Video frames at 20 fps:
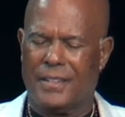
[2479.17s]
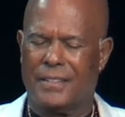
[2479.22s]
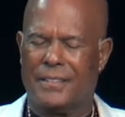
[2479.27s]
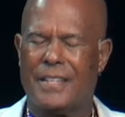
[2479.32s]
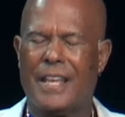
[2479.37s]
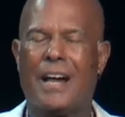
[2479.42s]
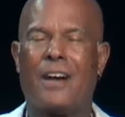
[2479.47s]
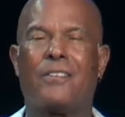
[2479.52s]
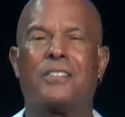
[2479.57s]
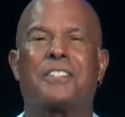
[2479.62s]

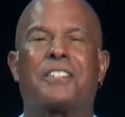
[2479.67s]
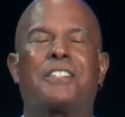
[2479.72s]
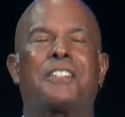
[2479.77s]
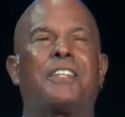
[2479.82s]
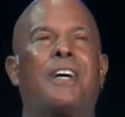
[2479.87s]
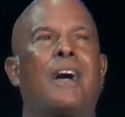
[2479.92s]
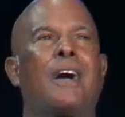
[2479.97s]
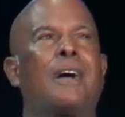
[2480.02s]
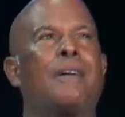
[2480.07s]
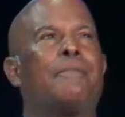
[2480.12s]
Now is the
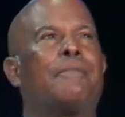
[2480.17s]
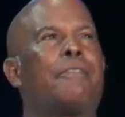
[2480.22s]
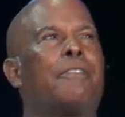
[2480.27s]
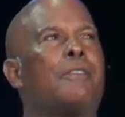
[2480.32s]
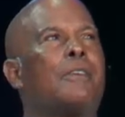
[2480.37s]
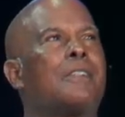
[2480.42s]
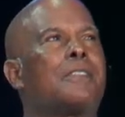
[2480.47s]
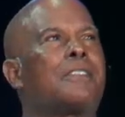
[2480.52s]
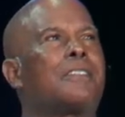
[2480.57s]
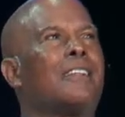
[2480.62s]
time
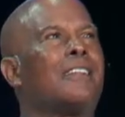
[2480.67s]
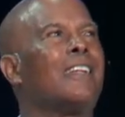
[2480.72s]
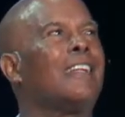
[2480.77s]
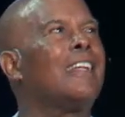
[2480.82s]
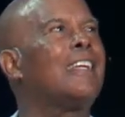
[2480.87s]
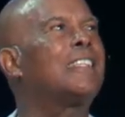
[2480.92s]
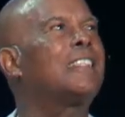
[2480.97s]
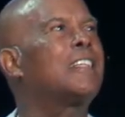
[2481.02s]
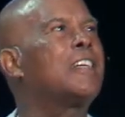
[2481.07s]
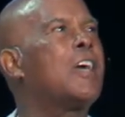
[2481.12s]
for us to
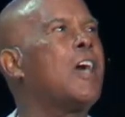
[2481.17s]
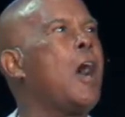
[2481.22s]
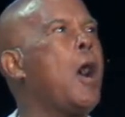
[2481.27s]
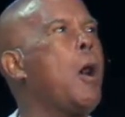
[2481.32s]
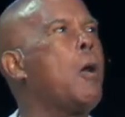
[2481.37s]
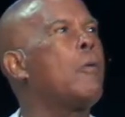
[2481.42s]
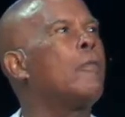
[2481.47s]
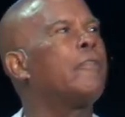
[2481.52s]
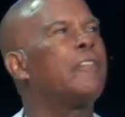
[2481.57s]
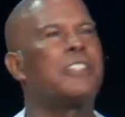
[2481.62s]
let
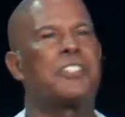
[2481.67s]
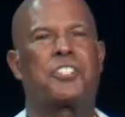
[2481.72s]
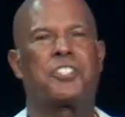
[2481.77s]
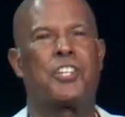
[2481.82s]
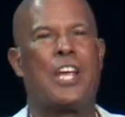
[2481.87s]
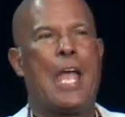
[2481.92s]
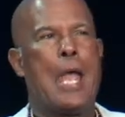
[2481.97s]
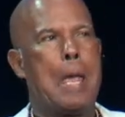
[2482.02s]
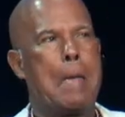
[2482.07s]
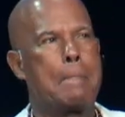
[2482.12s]
go of the
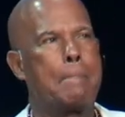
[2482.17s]
shame.